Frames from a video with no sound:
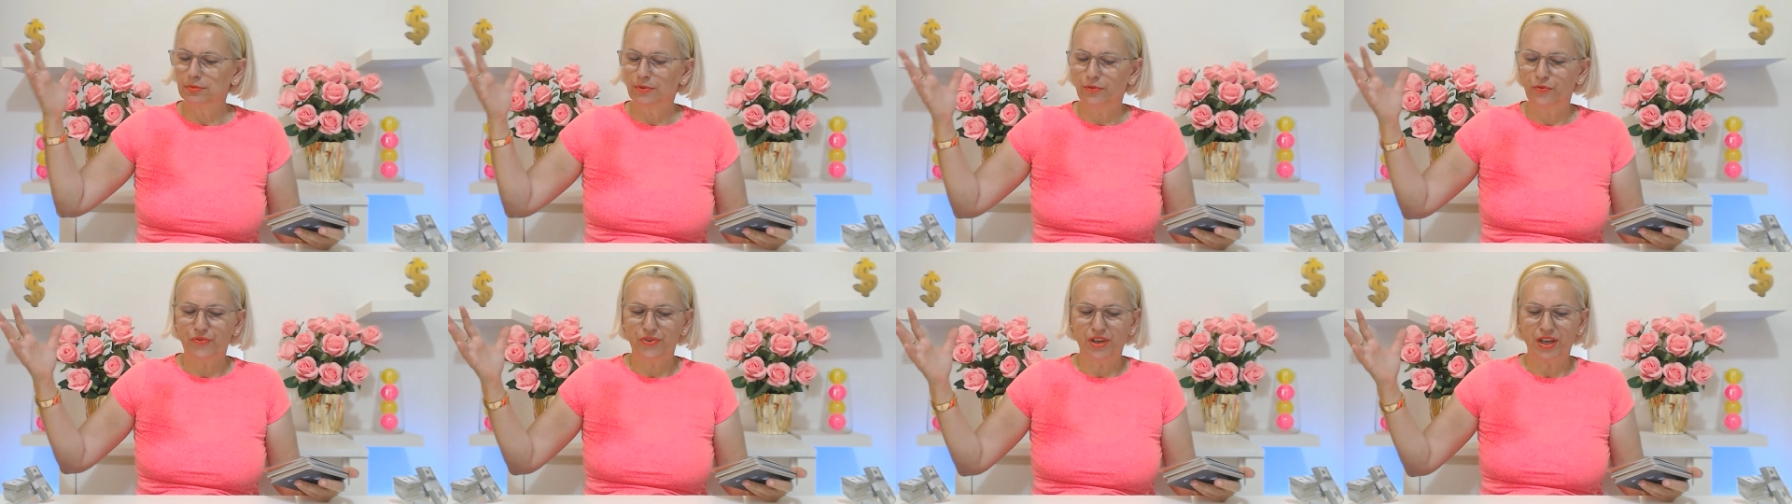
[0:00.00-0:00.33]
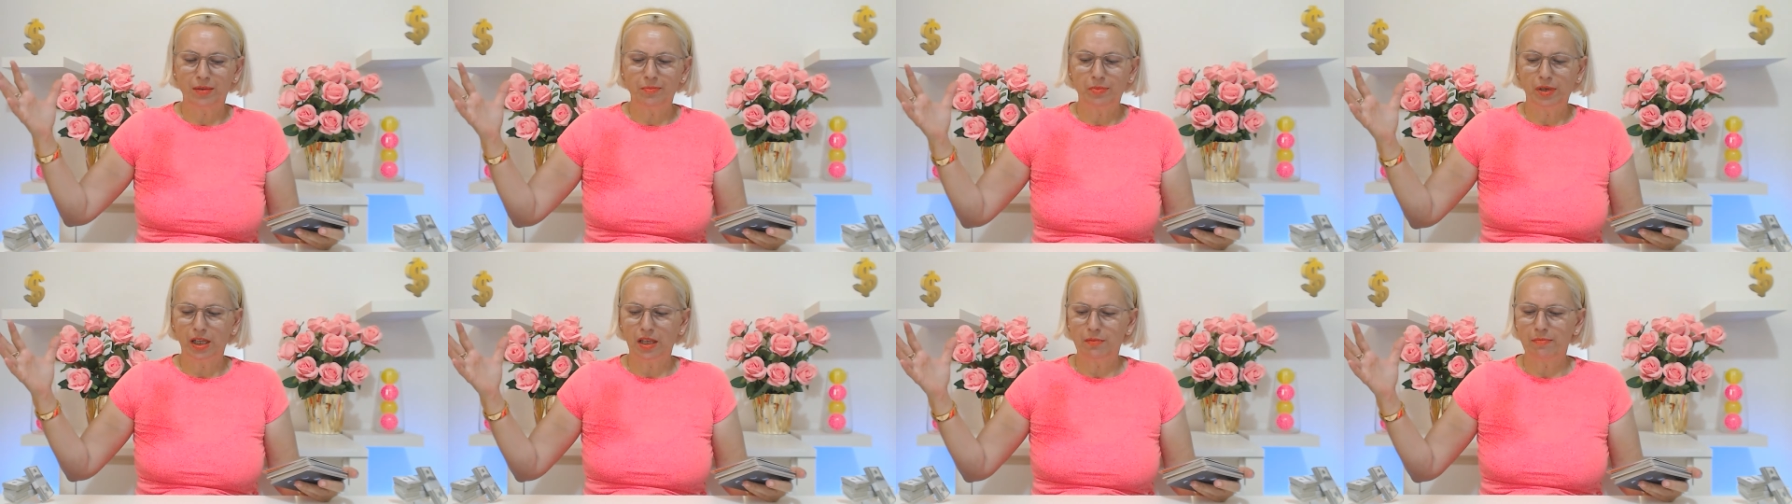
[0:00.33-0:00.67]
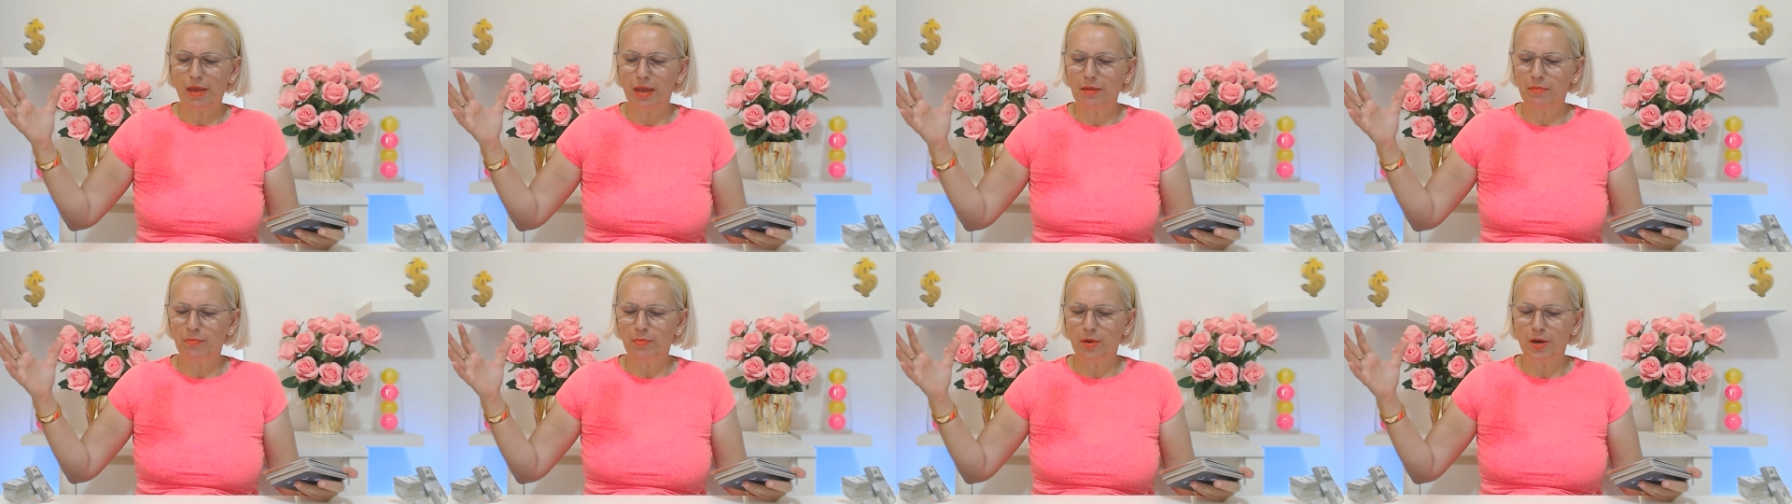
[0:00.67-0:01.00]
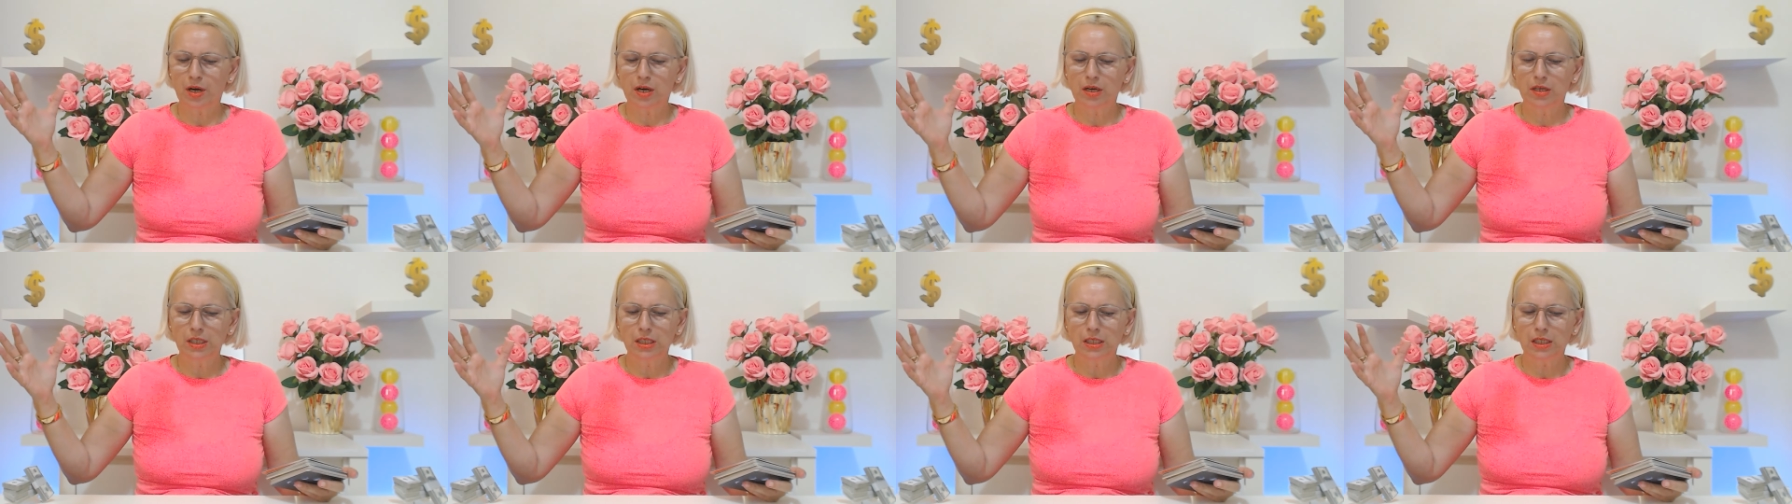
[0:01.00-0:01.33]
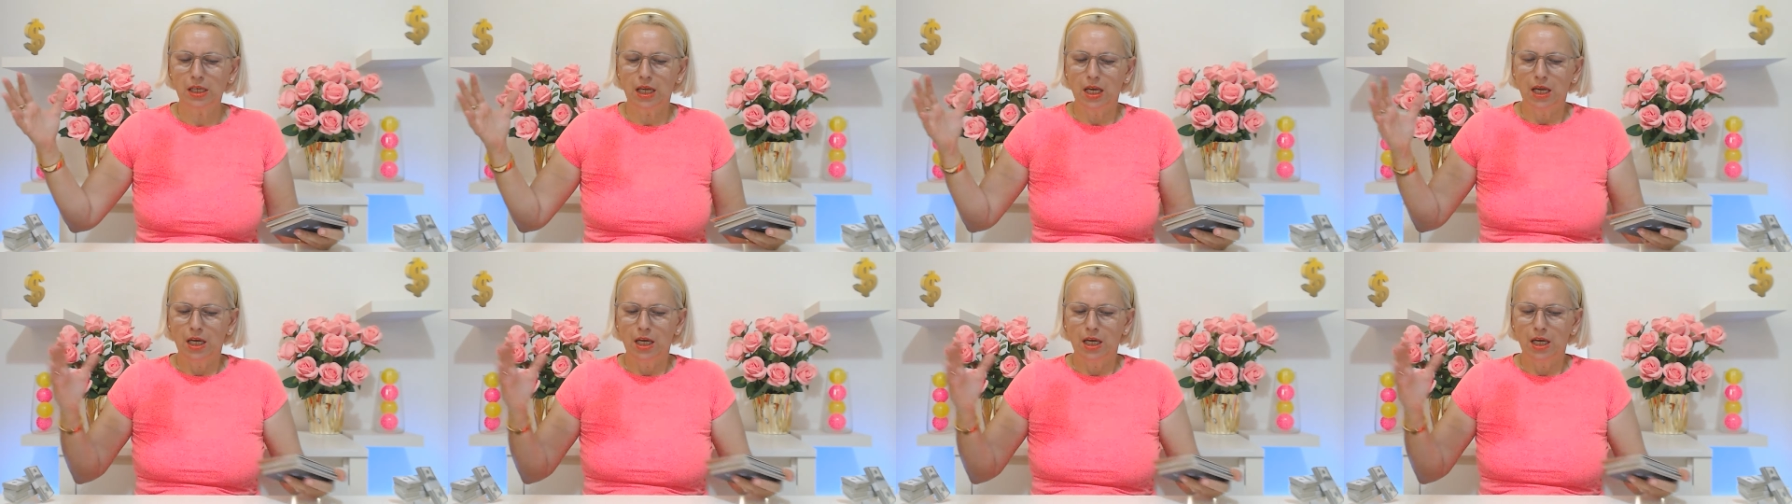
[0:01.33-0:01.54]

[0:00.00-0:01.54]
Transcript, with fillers: family members,